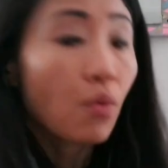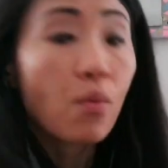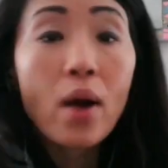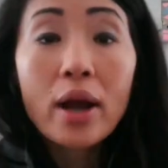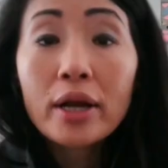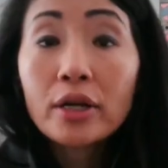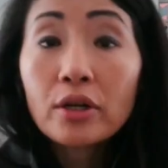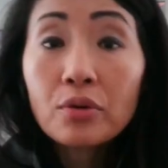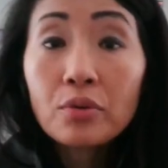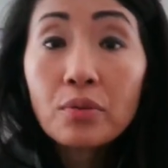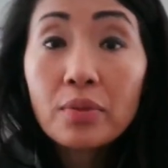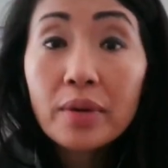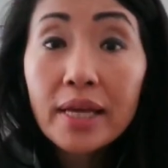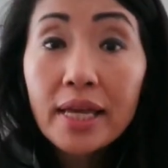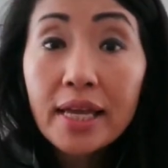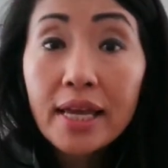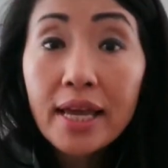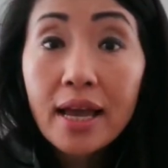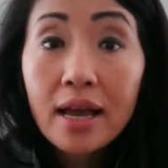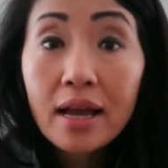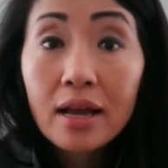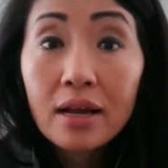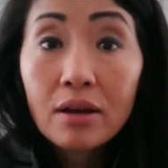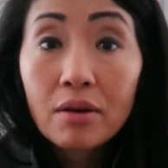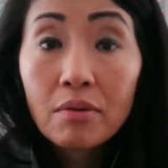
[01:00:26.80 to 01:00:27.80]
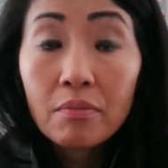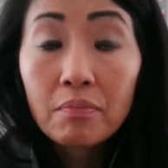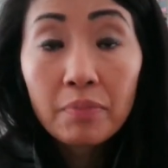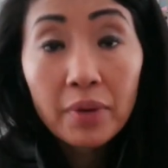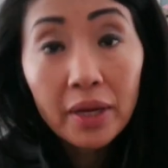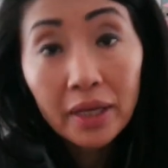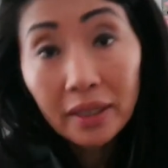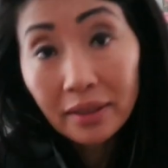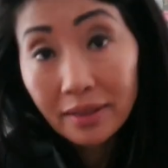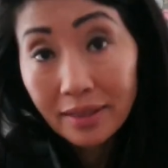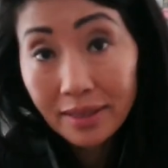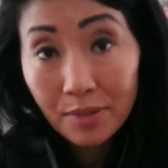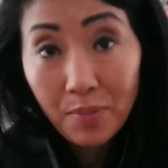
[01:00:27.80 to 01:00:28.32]
why don't we
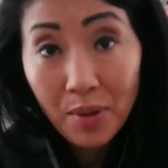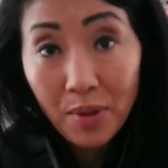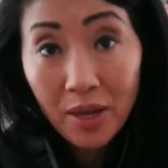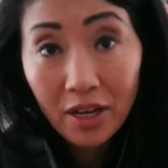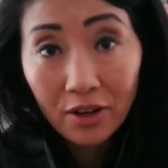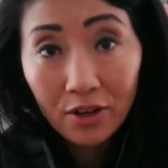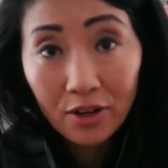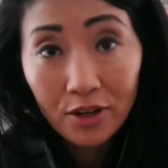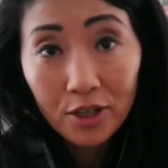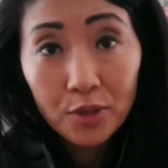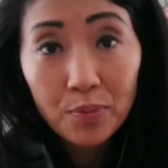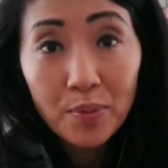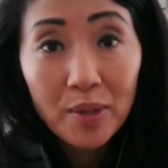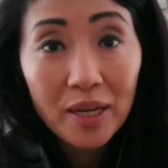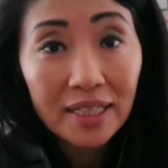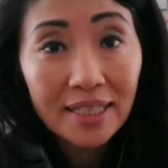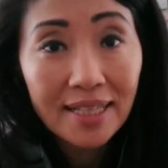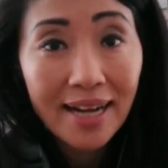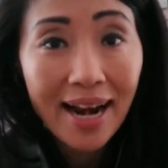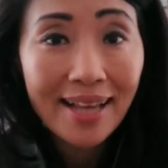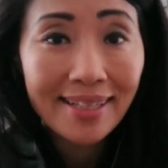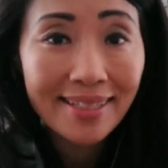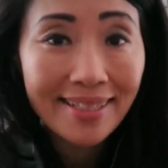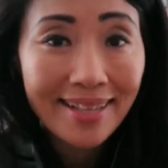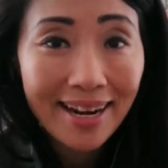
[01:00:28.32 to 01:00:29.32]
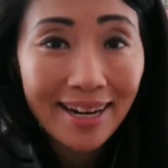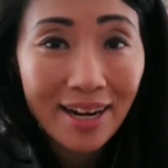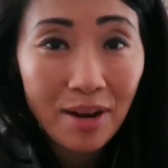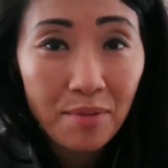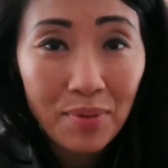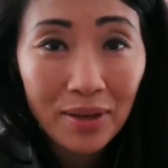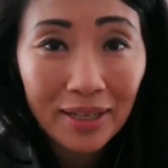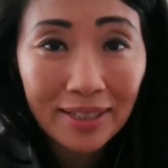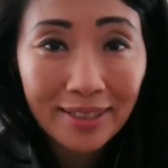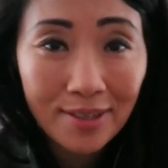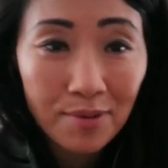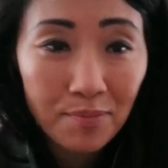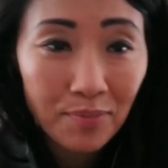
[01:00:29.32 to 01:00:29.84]
pick the speakers, because last night I
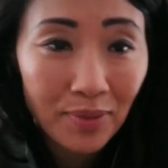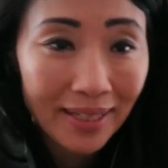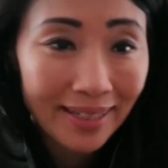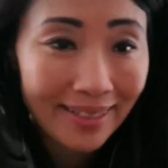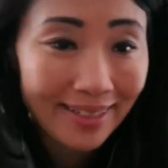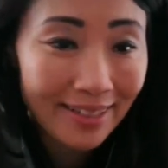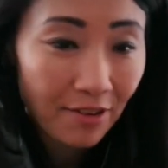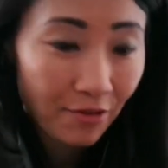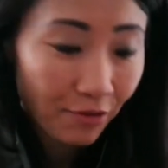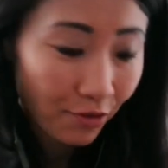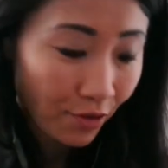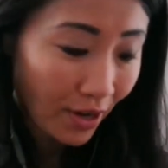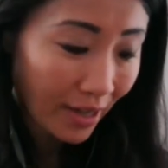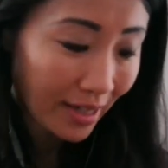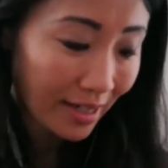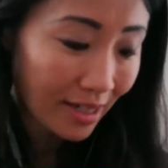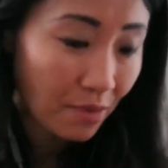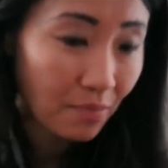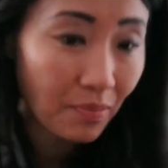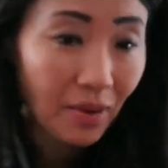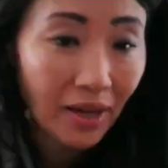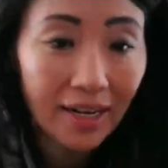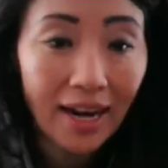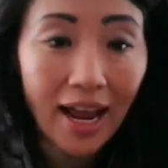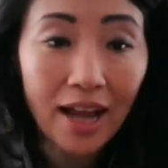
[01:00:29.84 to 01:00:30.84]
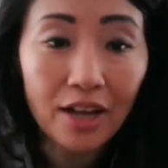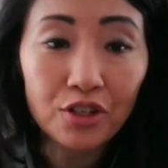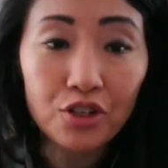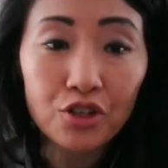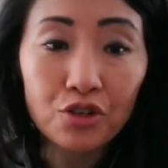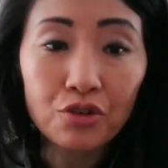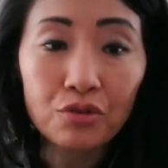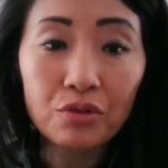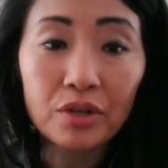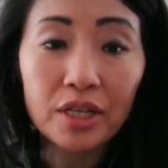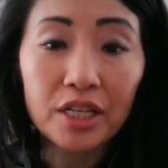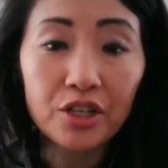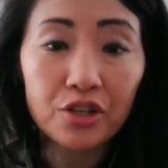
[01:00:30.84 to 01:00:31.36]
picked something different, but I
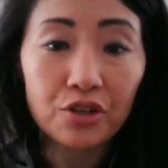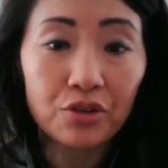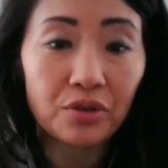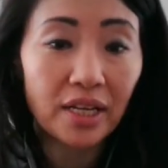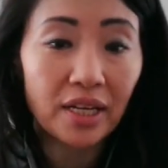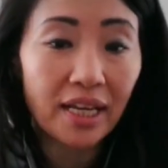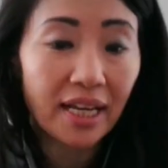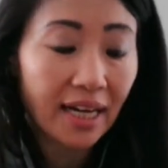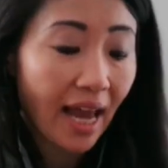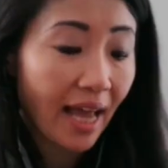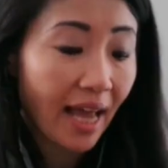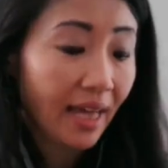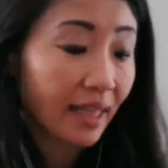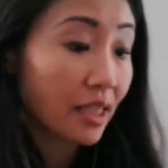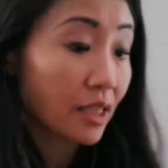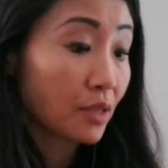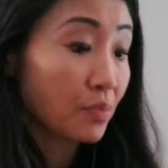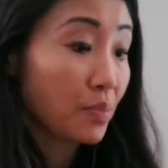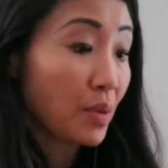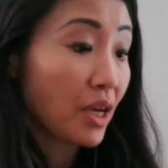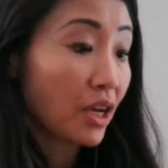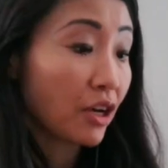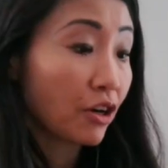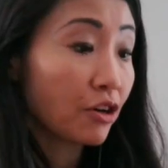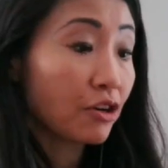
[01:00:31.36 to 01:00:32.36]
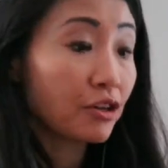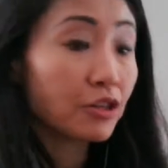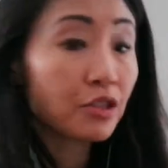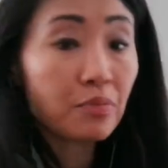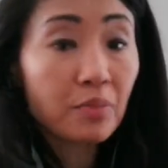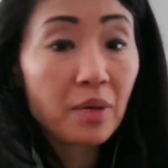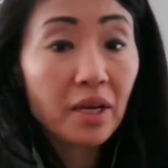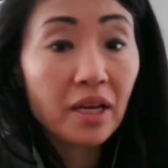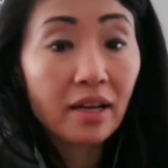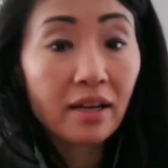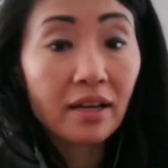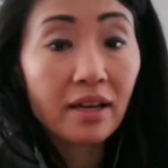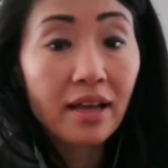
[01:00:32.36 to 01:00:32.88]
truly like the speakers
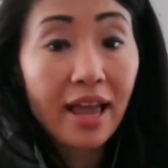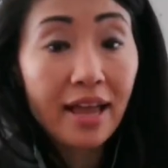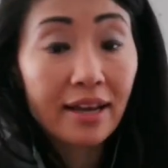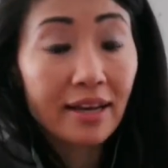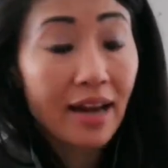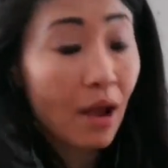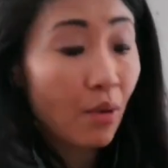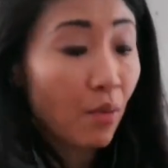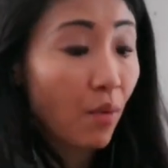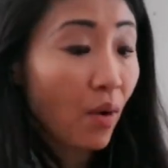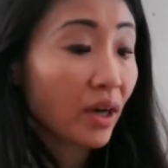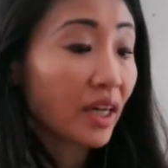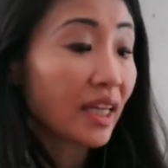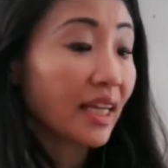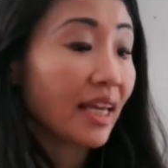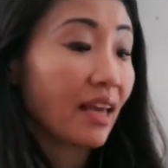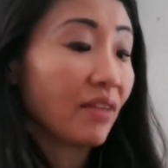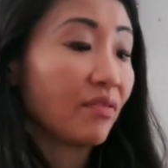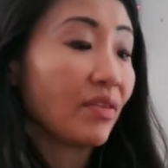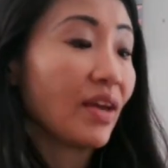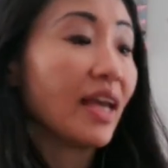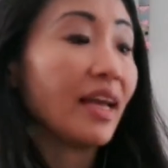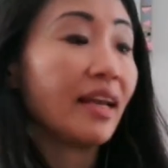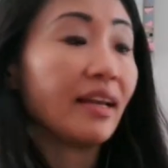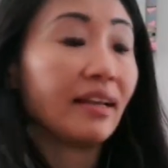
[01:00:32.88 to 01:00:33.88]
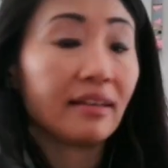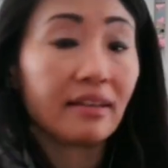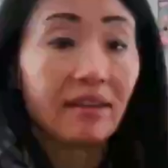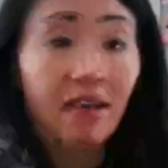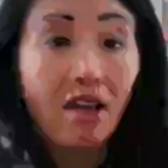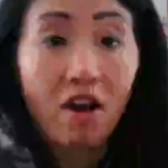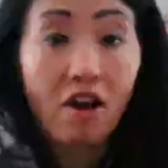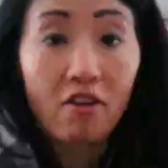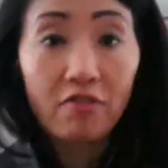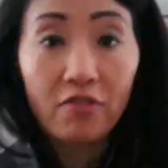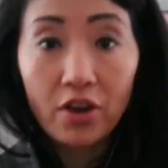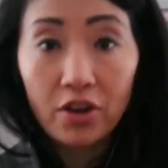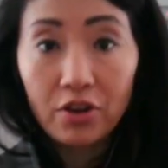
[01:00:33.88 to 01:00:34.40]
and I want to give it
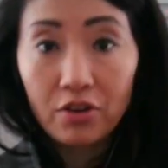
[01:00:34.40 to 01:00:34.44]
enough